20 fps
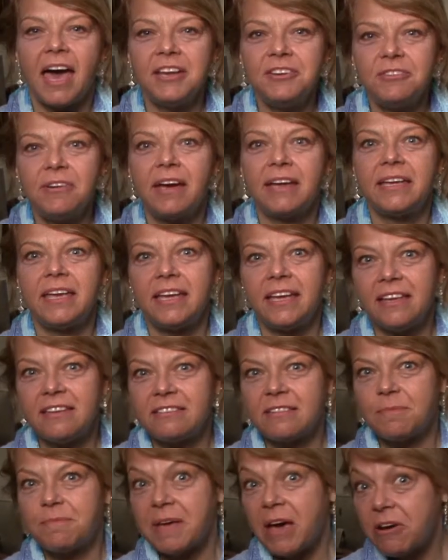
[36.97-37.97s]
Eye tracking
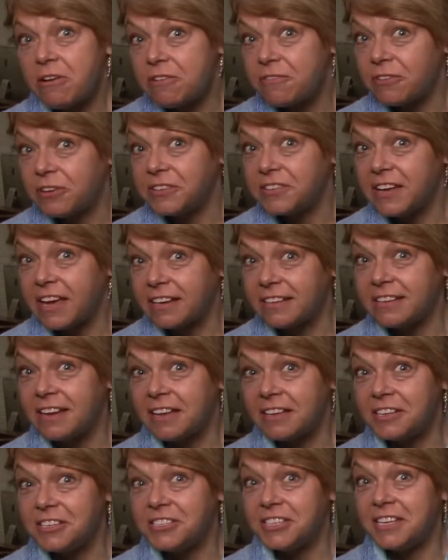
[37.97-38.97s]
is a powerful
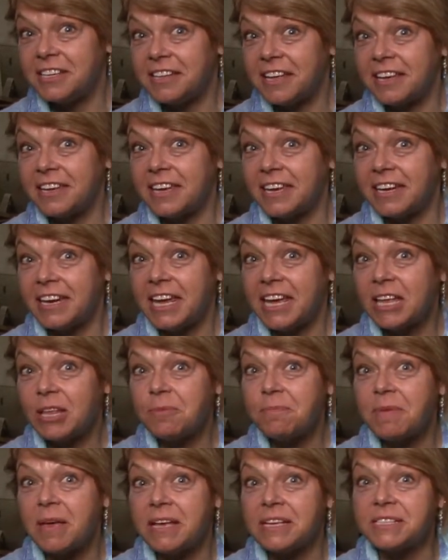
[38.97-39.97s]
technology that can
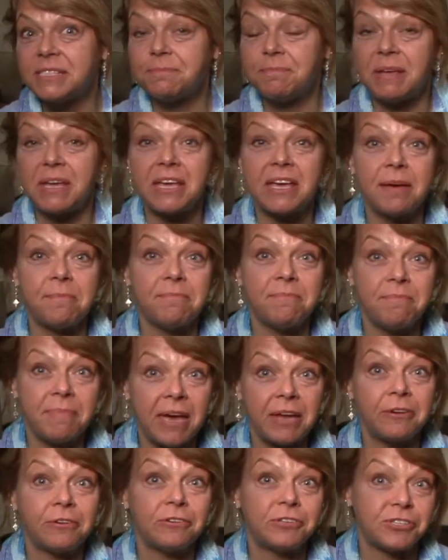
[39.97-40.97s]
help us become
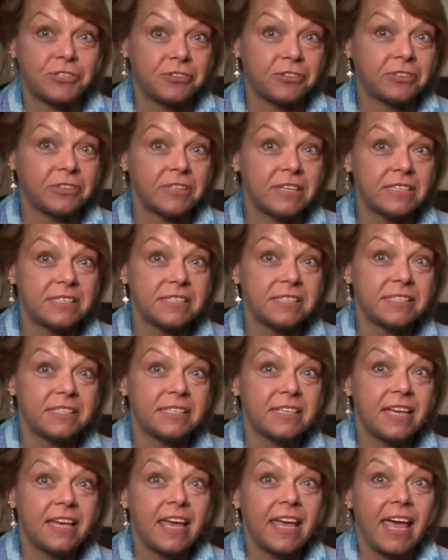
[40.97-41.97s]
better
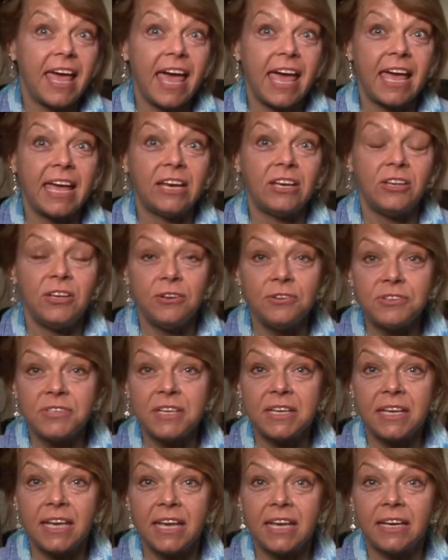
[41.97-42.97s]
journalists, and
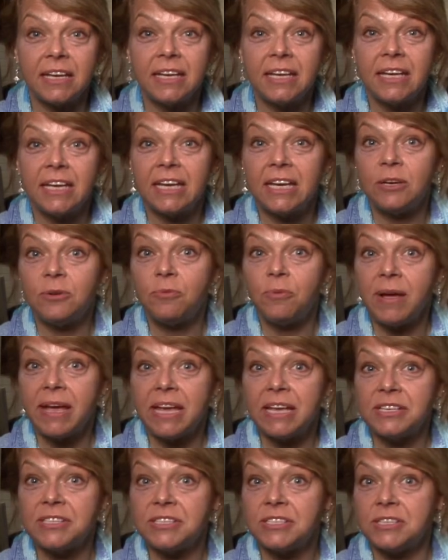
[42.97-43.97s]
using it in
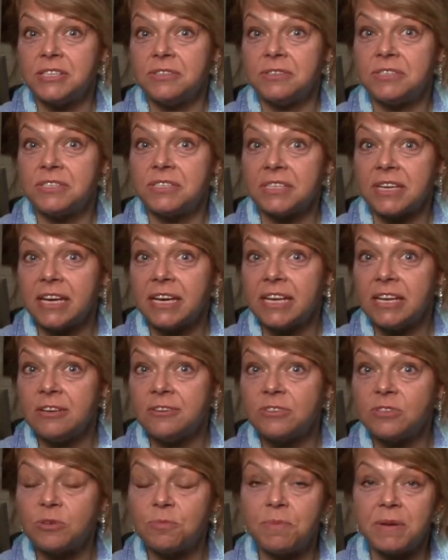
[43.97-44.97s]
ways to study
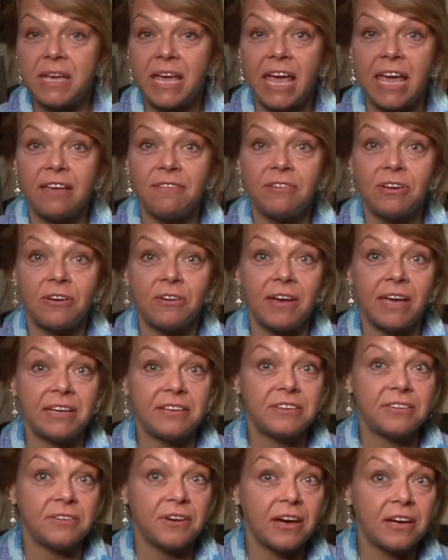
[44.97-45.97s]
user behavior
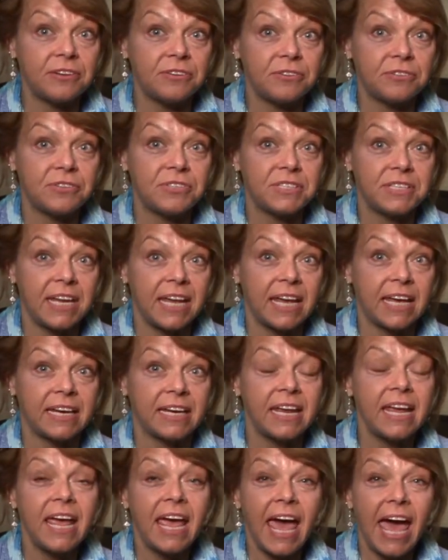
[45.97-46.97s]
and to
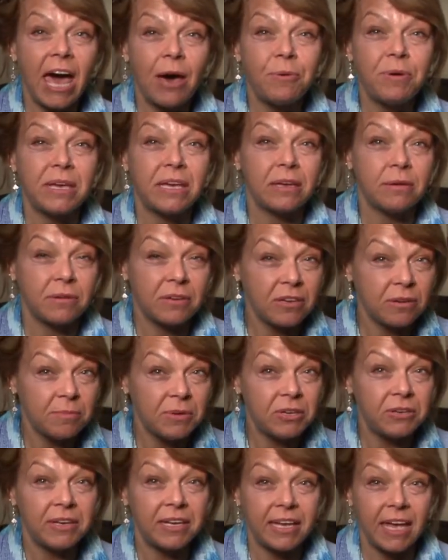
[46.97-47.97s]
understand how we can
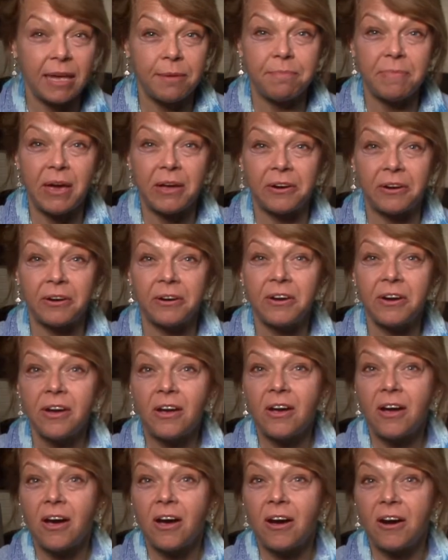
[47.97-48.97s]
communicate better
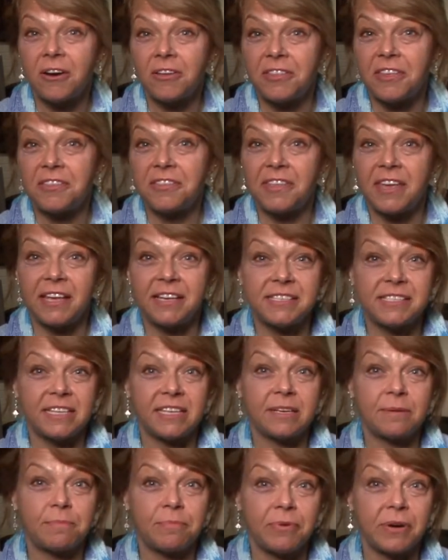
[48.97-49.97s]
are the things
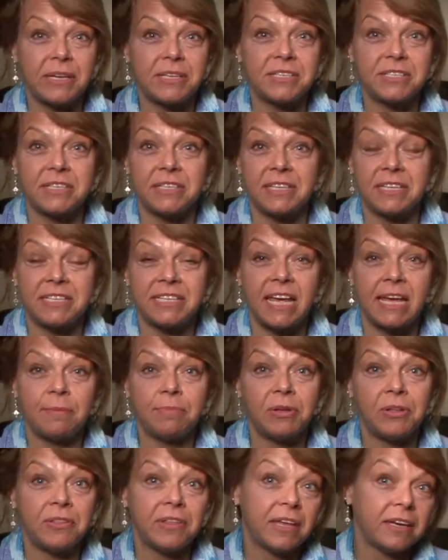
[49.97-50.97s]
that it brings to the
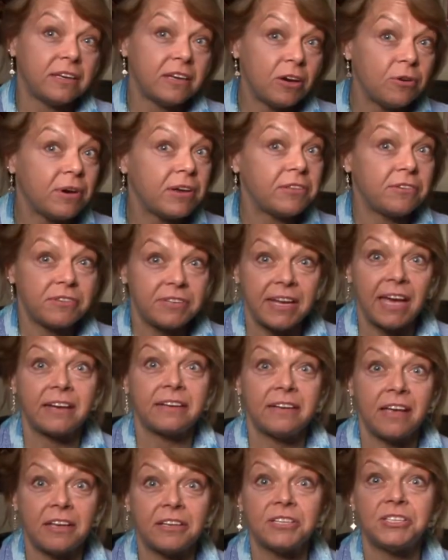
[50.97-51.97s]
table that no other
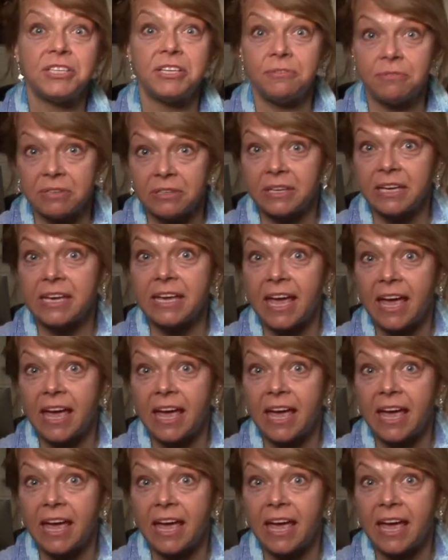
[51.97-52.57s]
technology really